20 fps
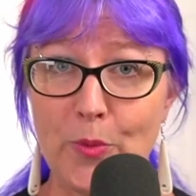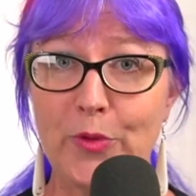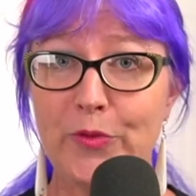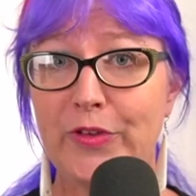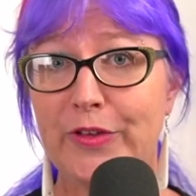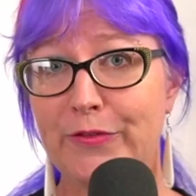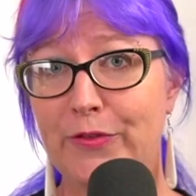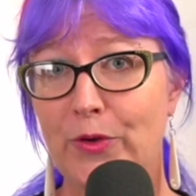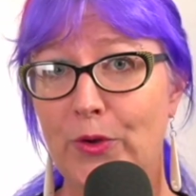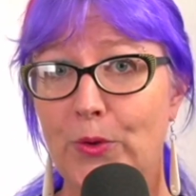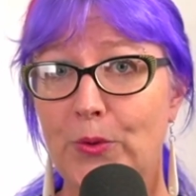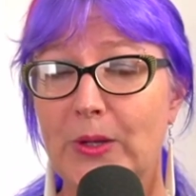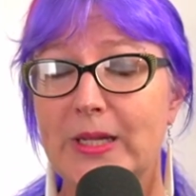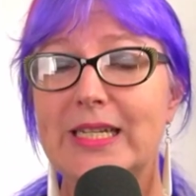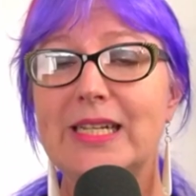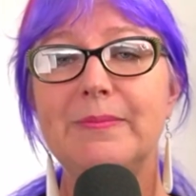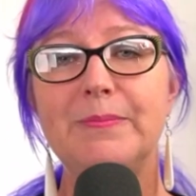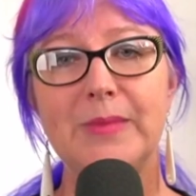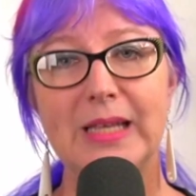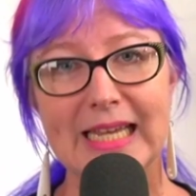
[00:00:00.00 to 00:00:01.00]
moving
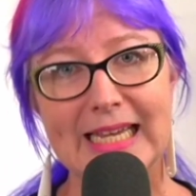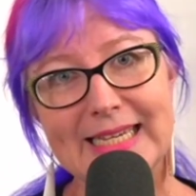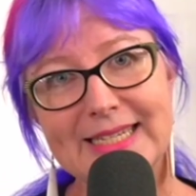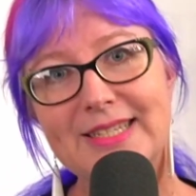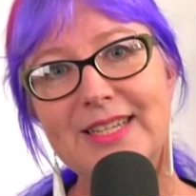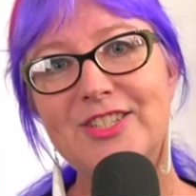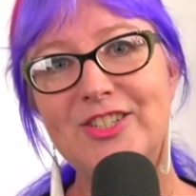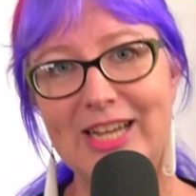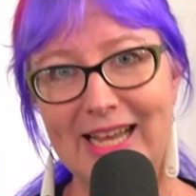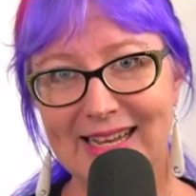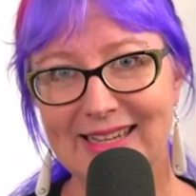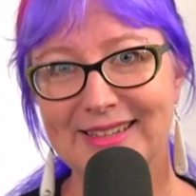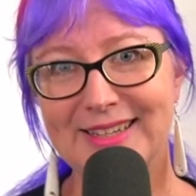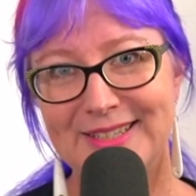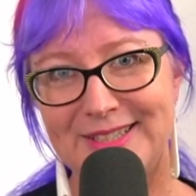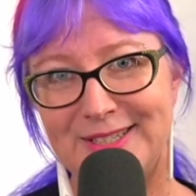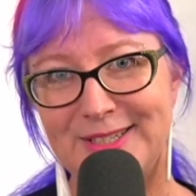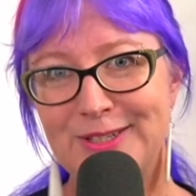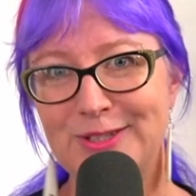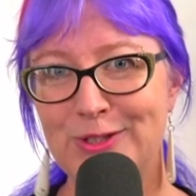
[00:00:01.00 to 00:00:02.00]
forward, here's a checklist